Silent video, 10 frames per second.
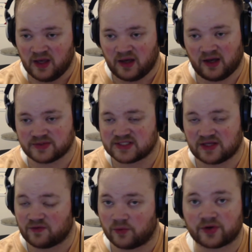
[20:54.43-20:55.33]
I would say,
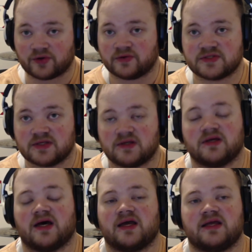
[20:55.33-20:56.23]
the world,
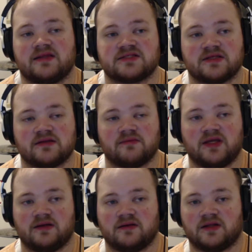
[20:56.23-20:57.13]
at least
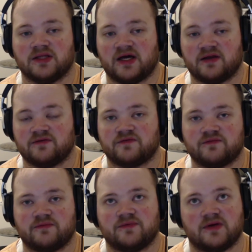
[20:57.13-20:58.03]
in a lot of